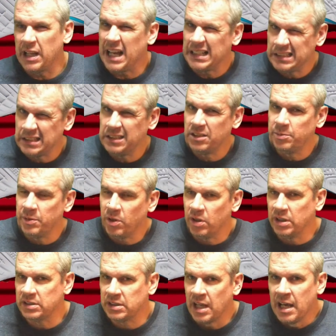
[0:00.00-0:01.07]
Actually, to be
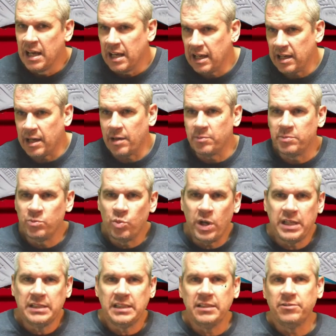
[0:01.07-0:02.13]
honest, I'm
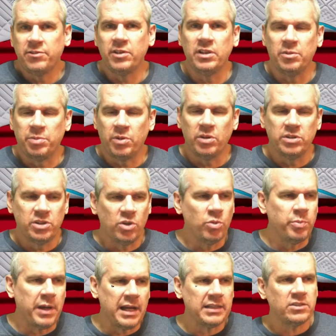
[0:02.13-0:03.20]
waiting for LeBron to go
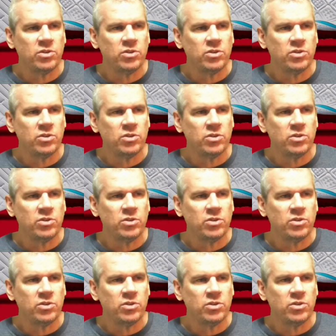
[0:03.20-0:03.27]
back